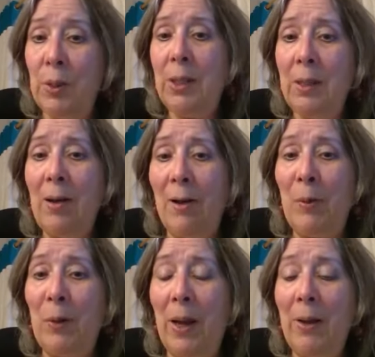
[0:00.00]
the
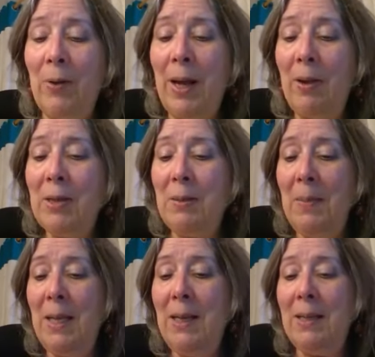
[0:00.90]
Carbonaio. Now, to
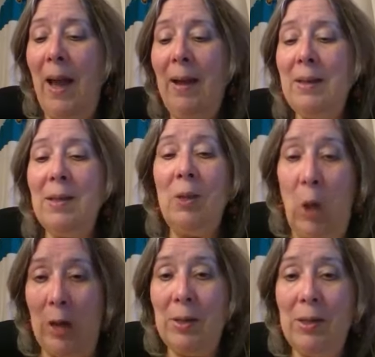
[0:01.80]
me, that's a
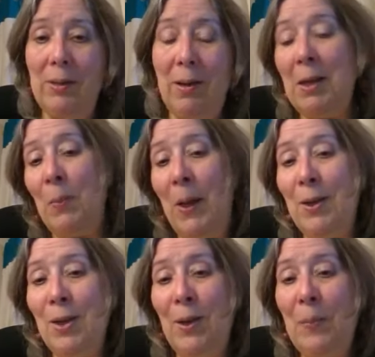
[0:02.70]
lost
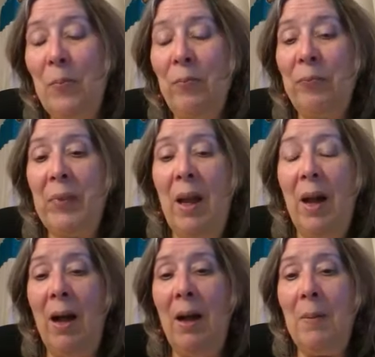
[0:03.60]
occupation.
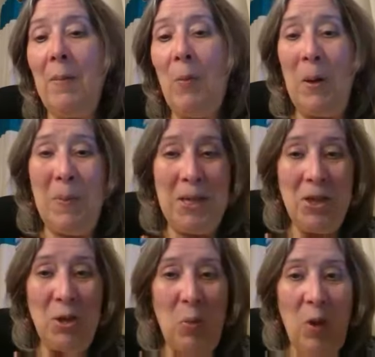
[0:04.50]
I want to
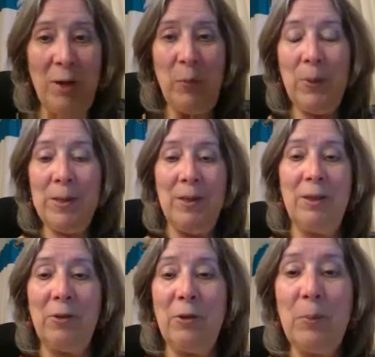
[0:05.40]
mention one person in
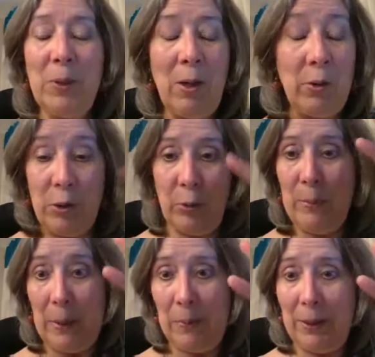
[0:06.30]
the group, or three
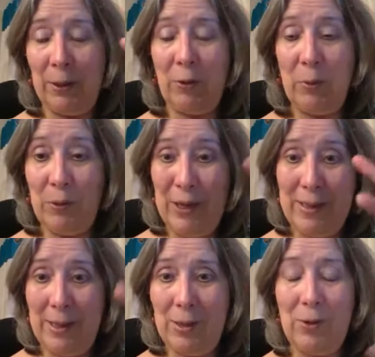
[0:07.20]
people in the group, three
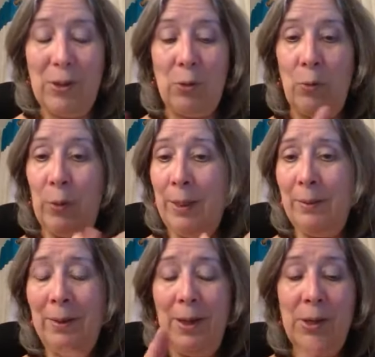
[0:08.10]
sisters,
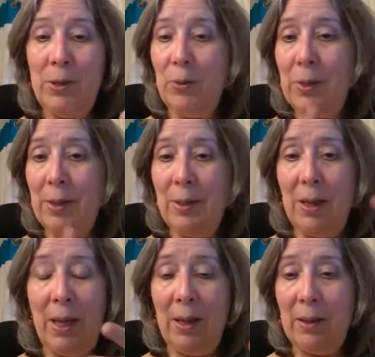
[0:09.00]
Doreen, Susan,
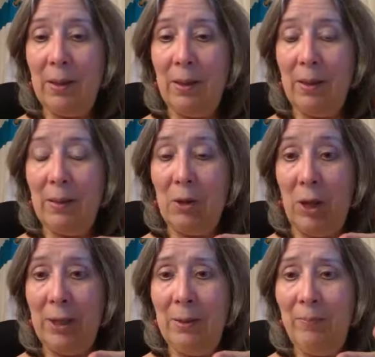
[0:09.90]
and
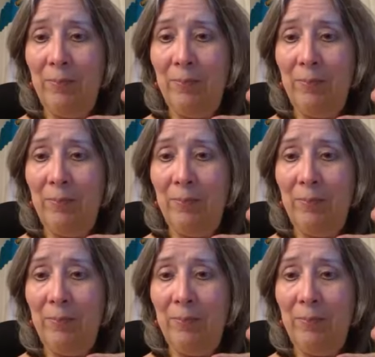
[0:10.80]
Donna,